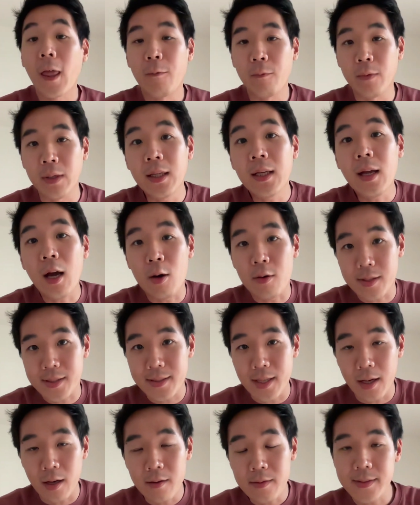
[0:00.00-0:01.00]
We
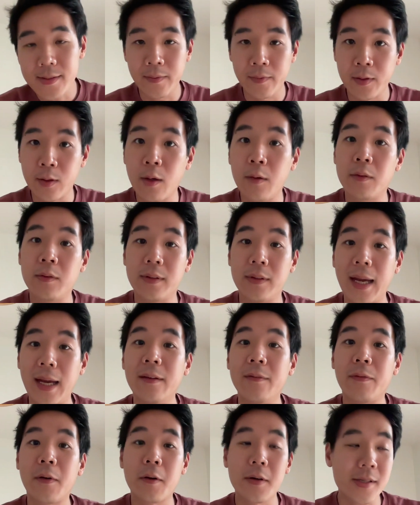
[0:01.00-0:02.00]
ourselves, if you go to
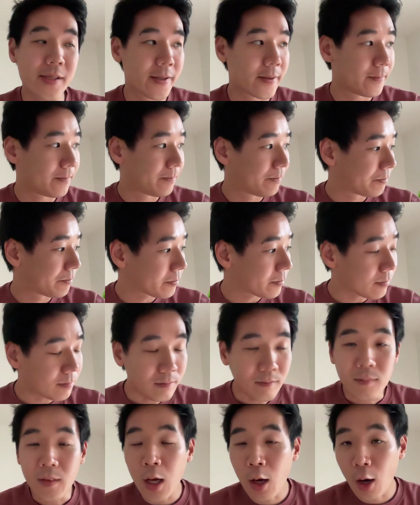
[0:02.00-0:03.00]
GainForest,
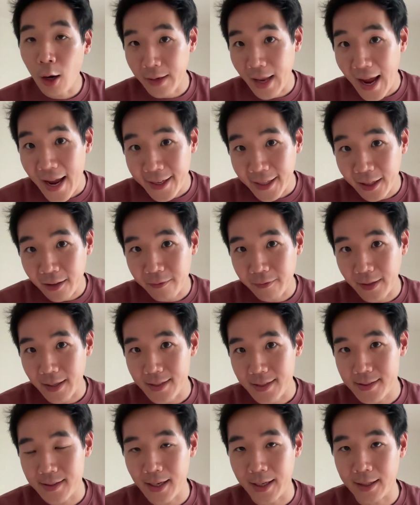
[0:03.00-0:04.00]
on Hugging
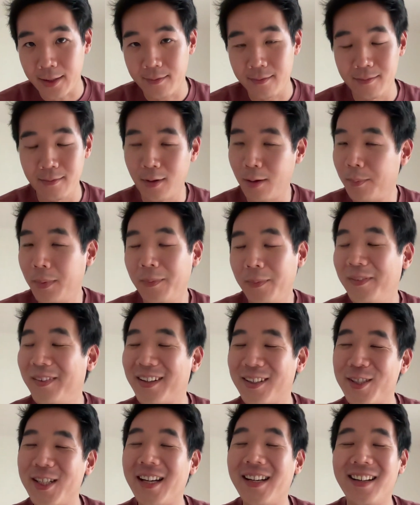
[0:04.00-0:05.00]
Face, or maybe we
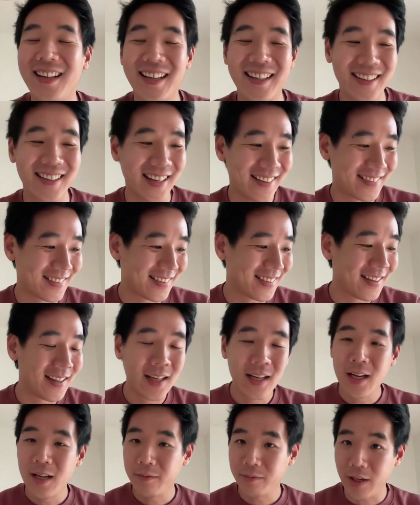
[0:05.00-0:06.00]
can share the link later.
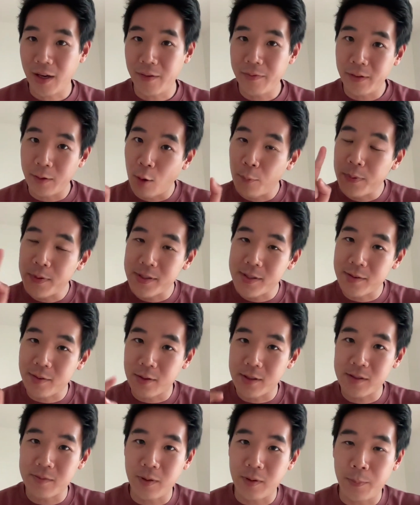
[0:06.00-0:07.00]
We have an open
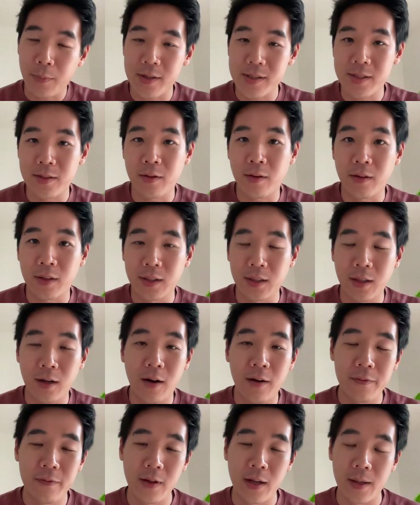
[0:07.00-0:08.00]
source repository
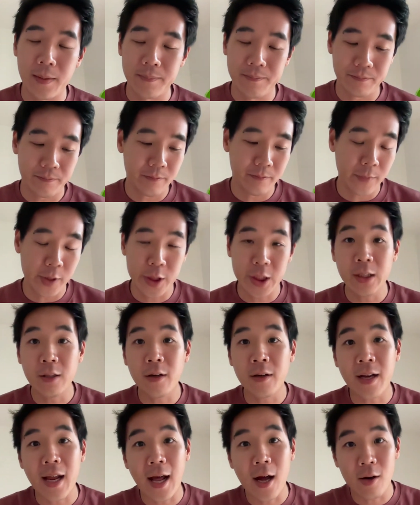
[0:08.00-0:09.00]
of machine
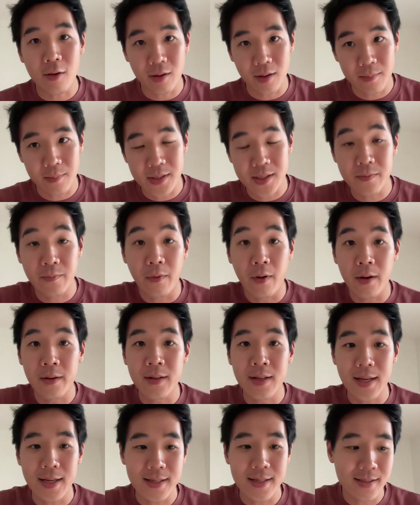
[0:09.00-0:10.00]
learning algorithms.
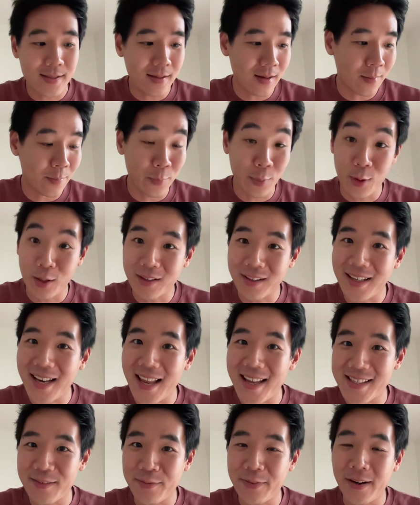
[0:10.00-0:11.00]
One is a bird
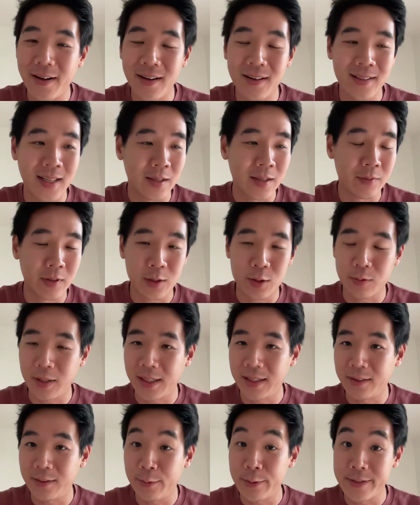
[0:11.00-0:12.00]
classifier that we
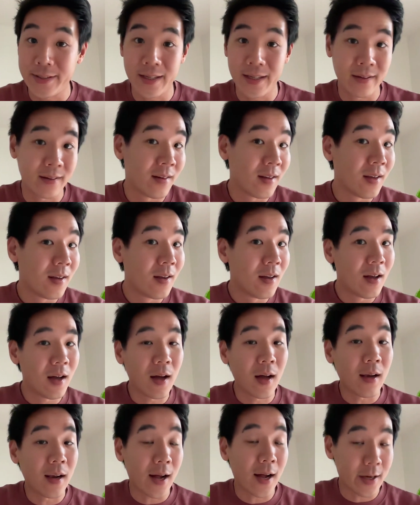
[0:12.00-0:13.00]
trained using
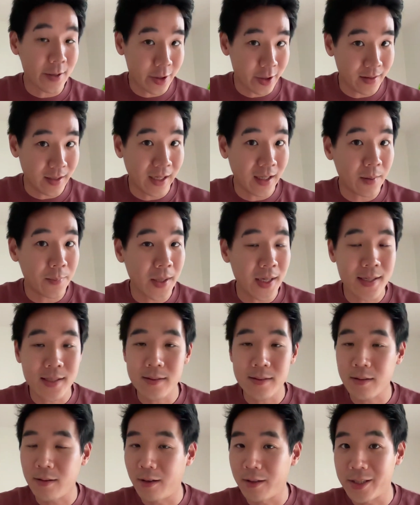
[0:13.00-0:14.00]
a larger
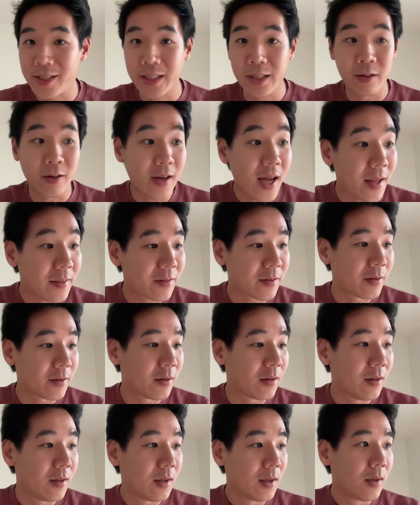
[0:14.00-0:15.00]
database called
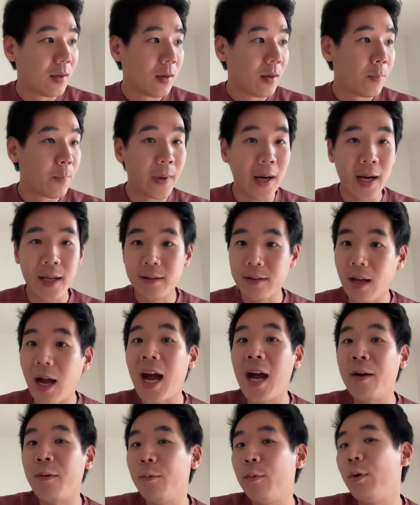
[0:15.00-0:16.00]
Sino-Canto. But
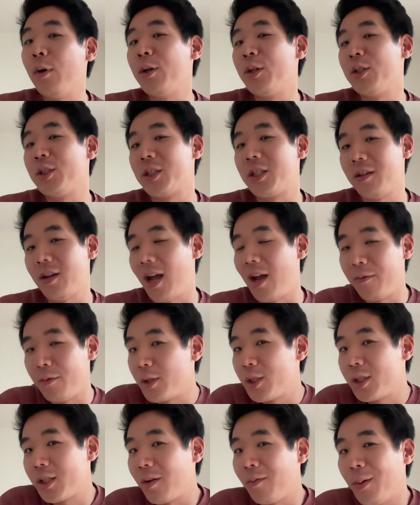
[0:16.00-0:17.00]
I wish
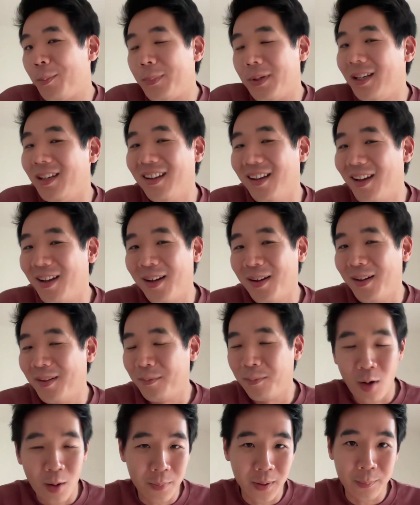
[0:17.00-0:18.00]
there would be
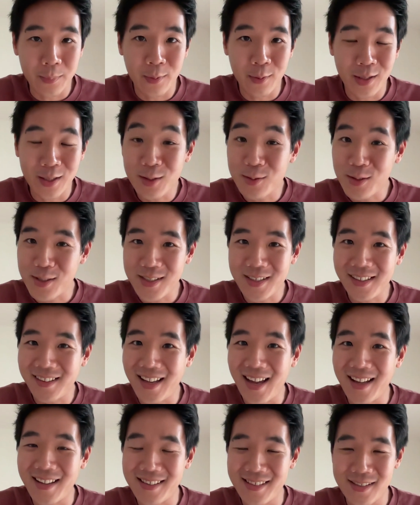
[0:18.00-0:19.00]
more people interested in
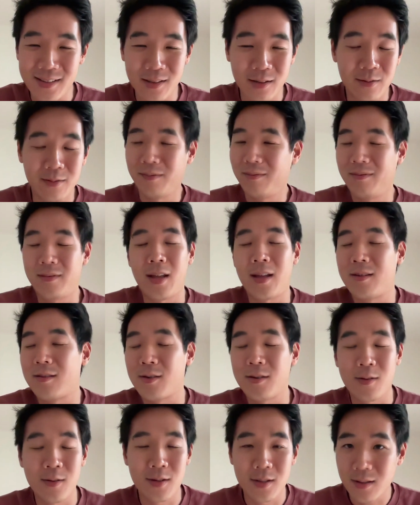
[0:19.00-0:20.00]
that. So that
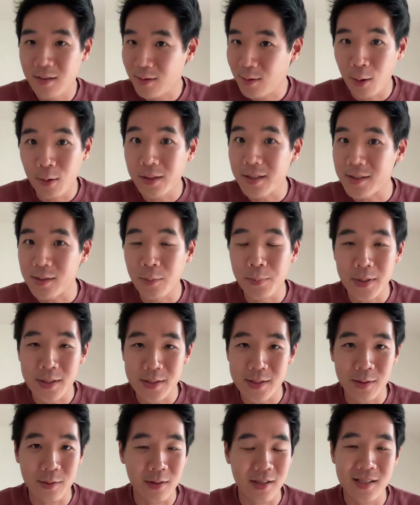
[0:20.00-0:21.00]
code is open
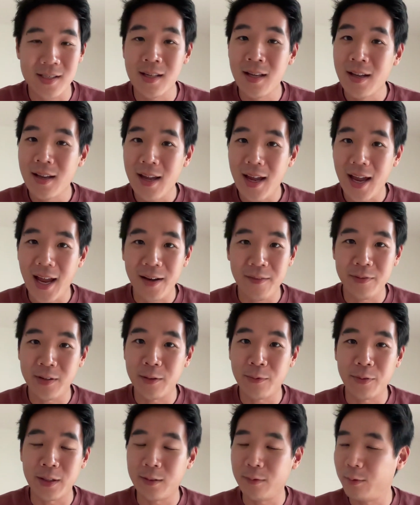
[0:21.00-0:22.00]
source, and feel
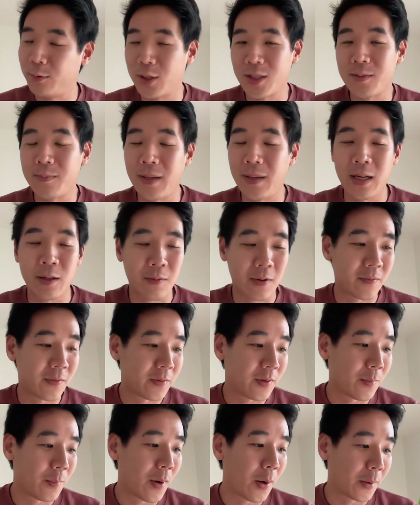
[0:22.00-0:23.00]
free to just play around
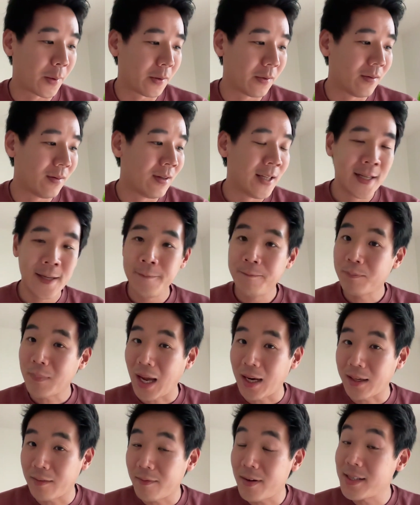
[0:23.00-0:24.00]
with the model.
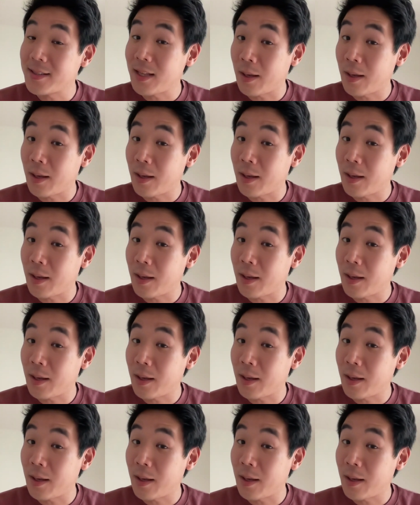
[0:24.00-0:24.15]
Otherwise,